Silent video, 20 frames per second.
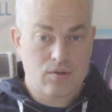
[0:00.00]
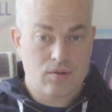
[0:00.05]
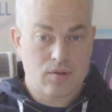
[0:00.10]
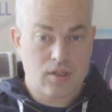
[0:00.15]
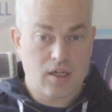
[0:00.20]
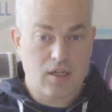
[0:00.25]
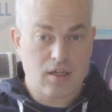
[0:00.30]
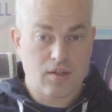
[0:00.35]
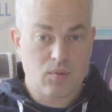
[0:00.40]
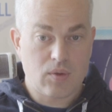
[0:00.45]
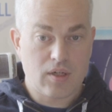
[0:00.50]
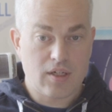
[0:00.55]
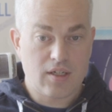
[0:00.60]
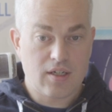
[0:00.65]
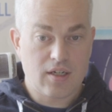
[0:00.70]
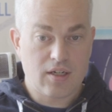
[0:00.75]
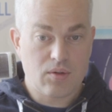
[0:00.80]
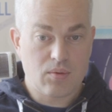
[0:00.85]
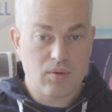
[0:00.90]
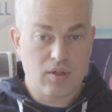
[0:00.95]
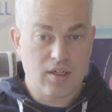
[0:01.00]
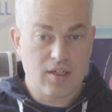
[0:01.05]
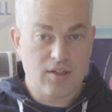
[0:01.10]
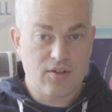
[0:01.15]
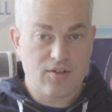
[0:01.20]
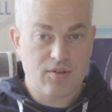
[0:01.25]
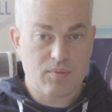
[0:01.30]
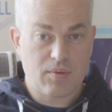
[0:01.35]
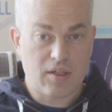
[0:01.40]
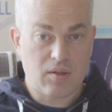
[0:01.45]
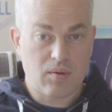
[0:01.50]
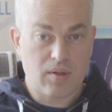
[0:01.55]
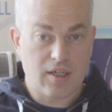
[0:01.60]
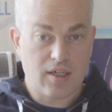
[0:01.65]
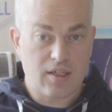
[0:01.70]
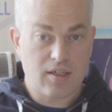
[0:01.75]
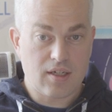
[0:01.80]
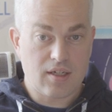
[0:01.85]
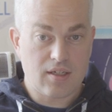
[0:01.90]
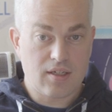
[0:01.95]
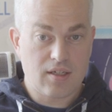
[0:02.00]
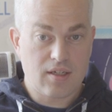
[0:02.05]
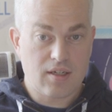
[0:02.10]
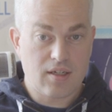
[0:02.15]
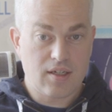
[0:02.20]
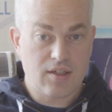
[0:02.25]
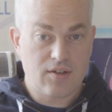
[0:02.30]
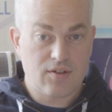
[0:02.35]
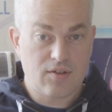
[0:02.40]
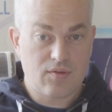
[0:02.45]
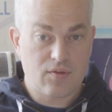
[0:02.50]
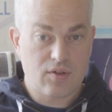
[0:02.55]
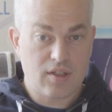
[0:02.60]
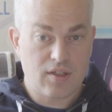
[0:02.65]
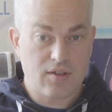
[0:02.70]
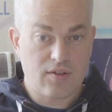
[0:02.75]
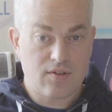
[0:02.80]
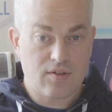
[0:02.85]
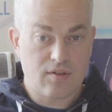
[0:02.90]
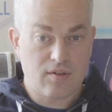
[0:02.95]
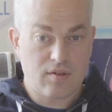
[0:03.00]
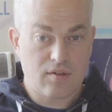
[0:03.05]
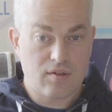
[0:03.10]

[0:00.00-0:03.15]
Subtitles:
Why did I do a list, by the way? I did a list for these.